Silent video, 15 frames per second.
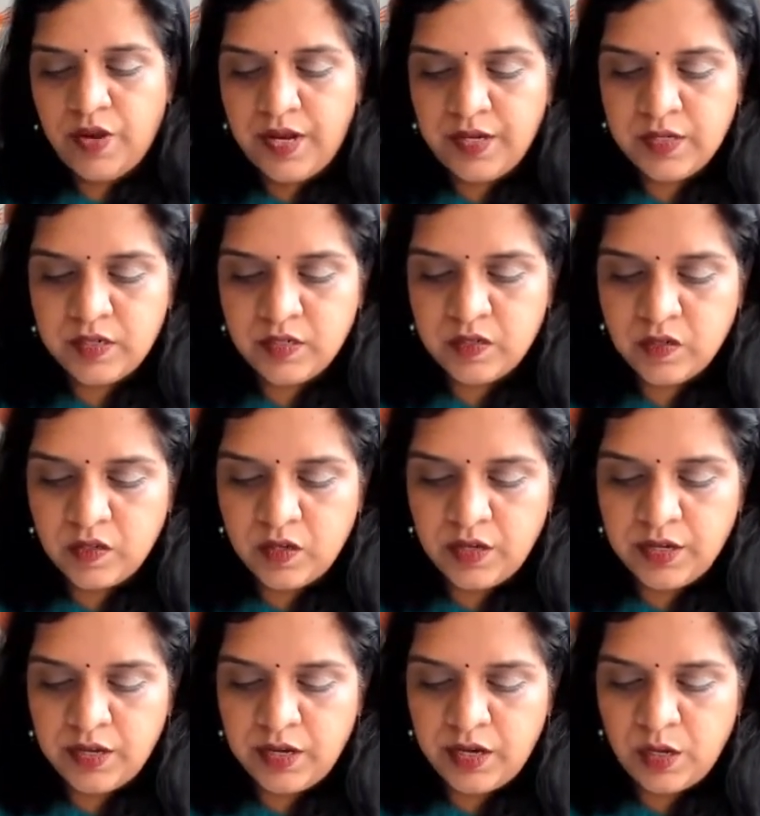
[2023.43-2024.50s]
Right?
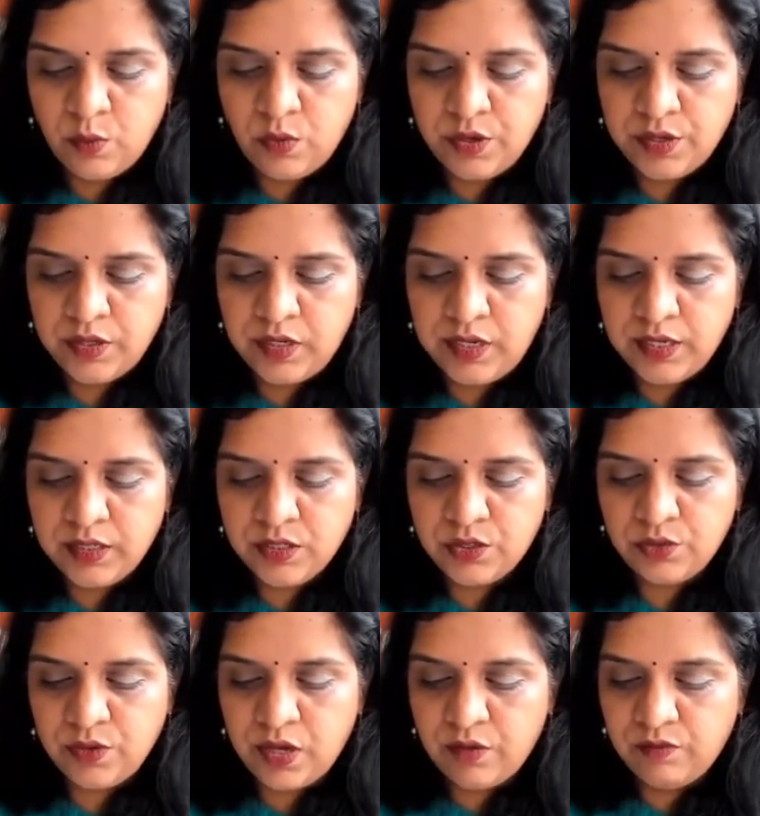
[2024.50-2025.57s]
Again, I want
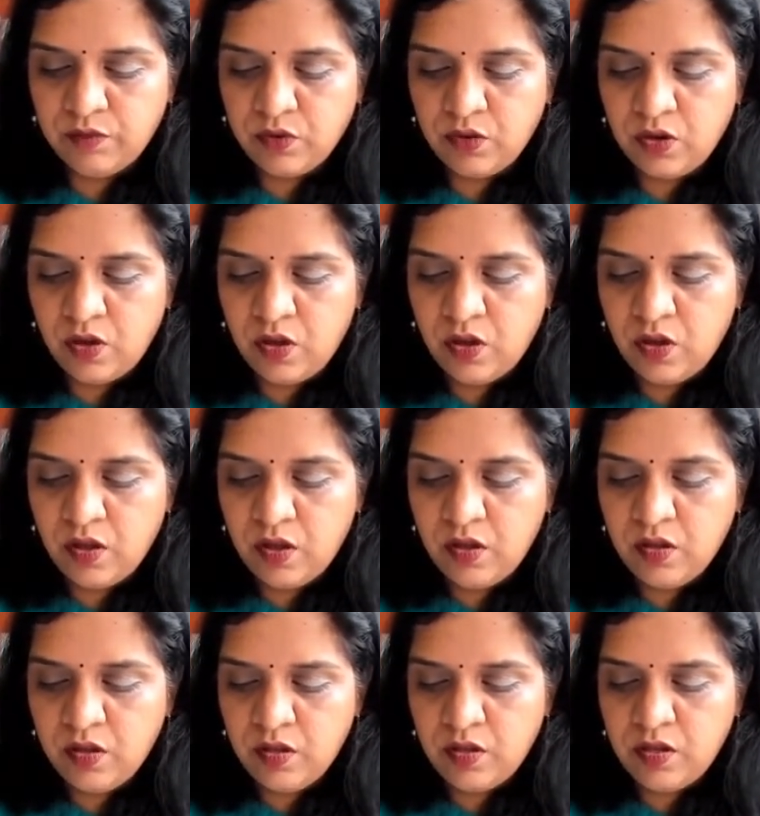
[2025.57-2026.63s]
legs to have
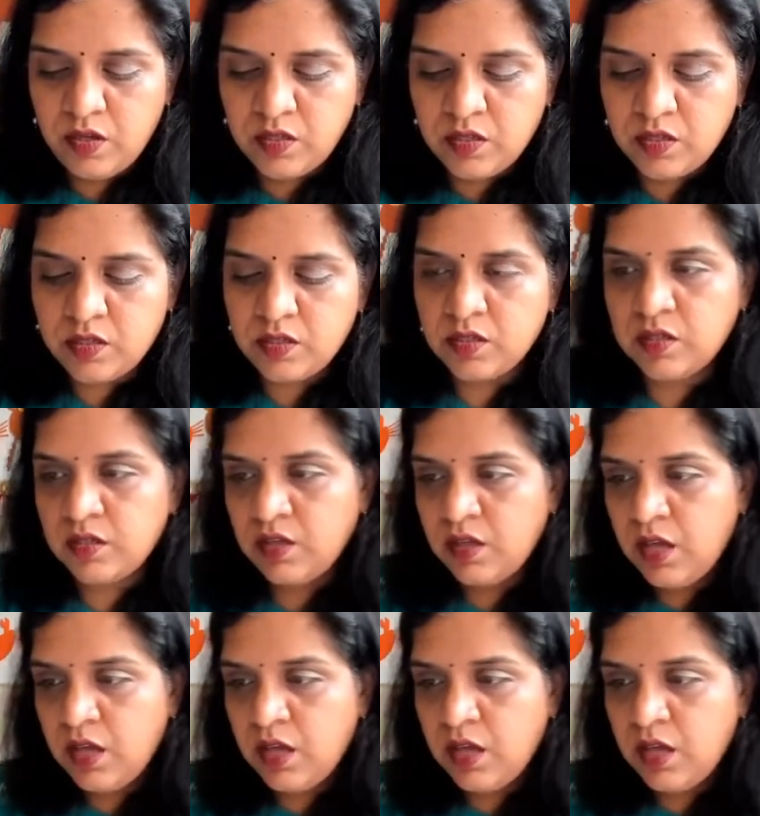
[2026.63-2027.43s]
claws.